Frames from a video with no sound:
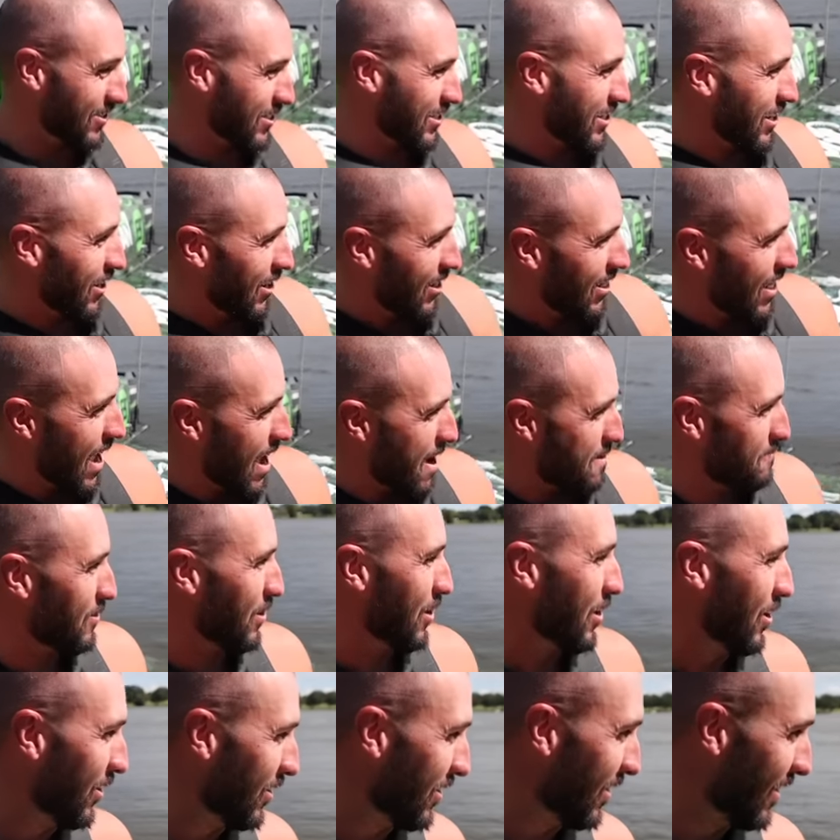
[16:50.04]
was done on that
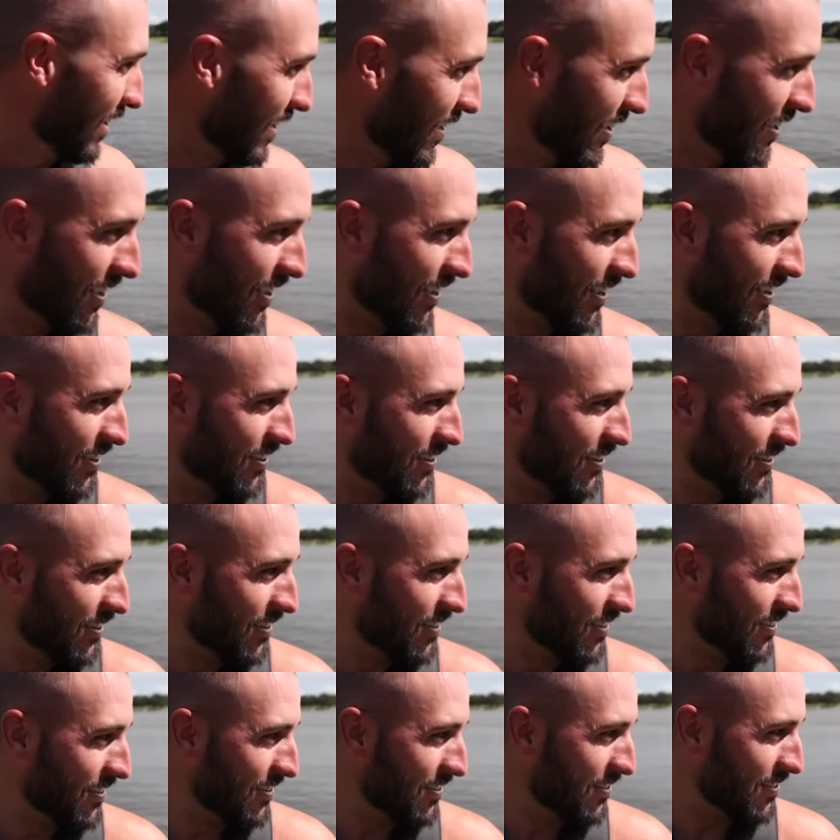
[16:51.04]
boat,
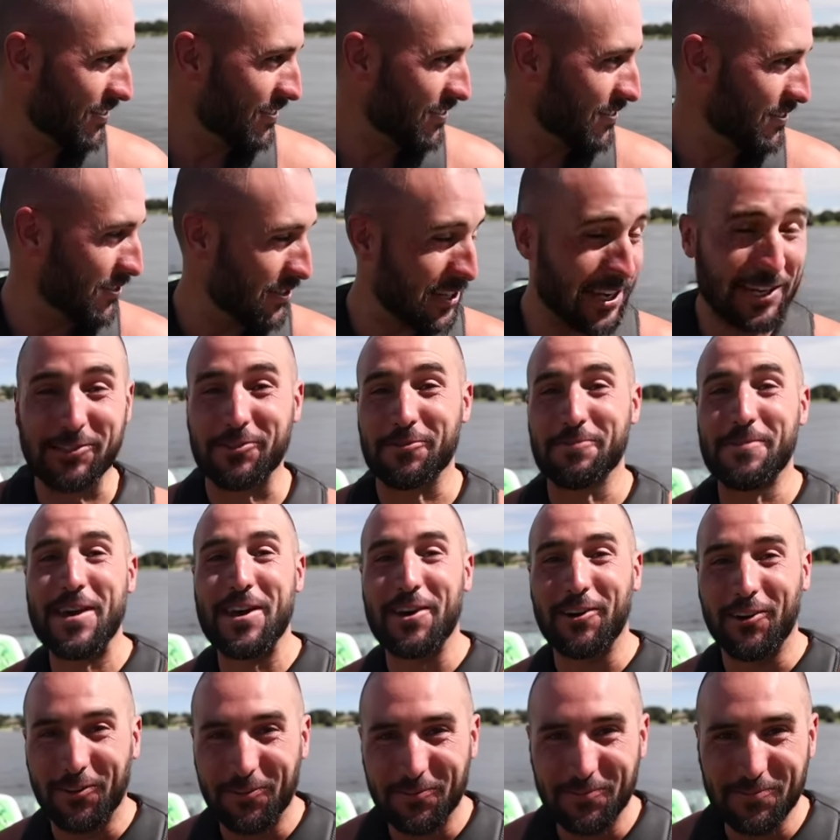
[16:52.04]

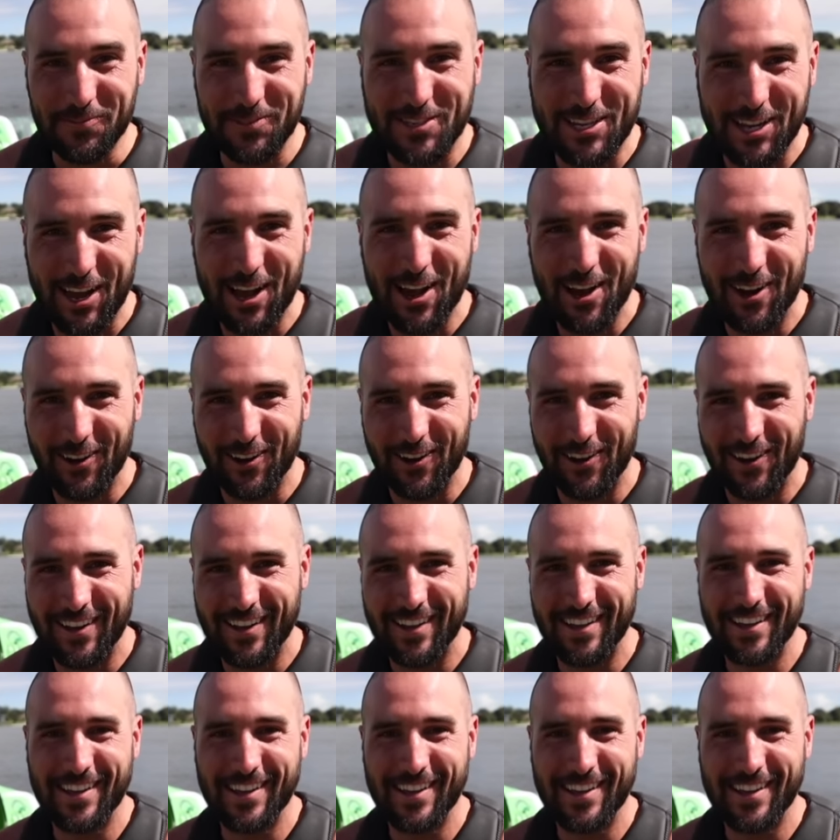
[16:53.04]
detrimental. So